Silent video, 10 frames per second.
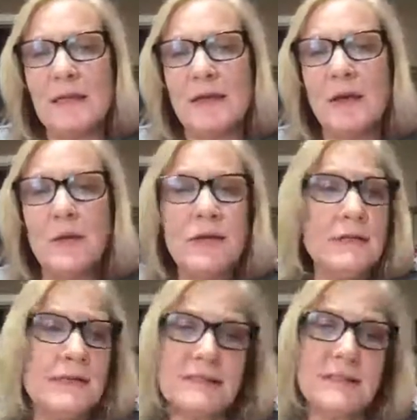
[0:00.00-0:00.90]
coding
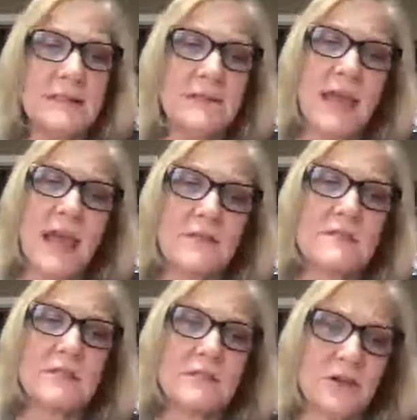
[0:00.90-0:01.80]
doesn't even have
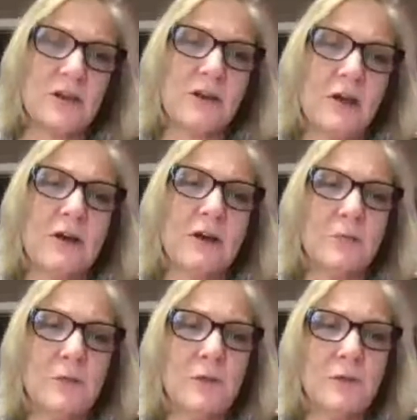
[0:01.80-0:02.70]
to start on a
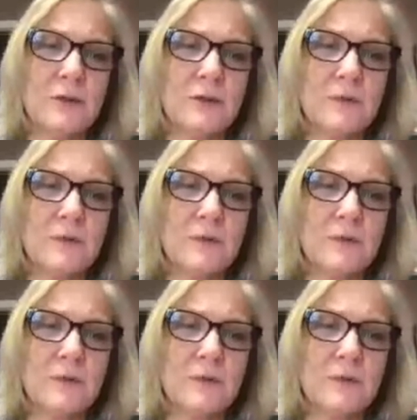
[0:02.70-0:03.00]
computer.